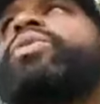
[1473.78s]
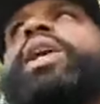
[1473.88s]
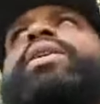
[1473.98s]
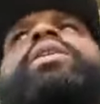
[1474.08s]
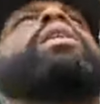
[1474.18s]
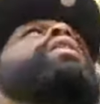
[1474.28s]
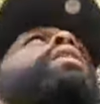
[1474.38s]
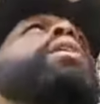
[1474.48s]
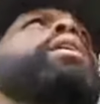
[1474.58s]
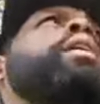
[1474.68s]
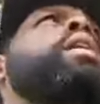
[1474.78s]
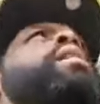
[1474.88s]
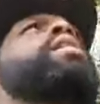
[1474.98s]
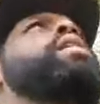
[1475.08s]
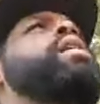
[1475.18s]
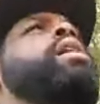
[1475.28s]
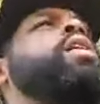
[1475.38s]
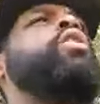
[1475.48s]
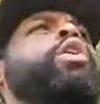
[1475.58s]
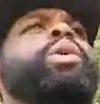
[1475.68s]
crowd.
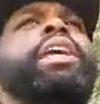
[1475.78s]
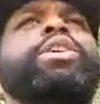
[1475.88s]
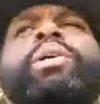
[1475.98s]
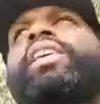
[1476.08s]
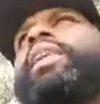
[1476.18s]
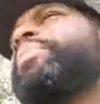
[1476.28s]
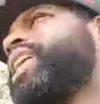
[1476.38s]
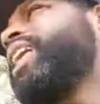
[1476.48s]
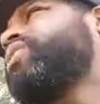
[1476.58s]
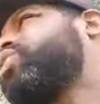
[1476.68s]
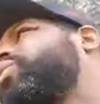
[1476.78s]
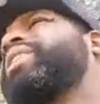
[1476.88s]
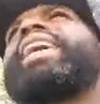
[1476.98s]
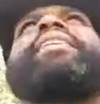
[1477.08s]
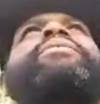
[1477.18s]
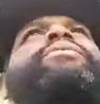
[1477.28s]
Or what they do what the NBA is doing with that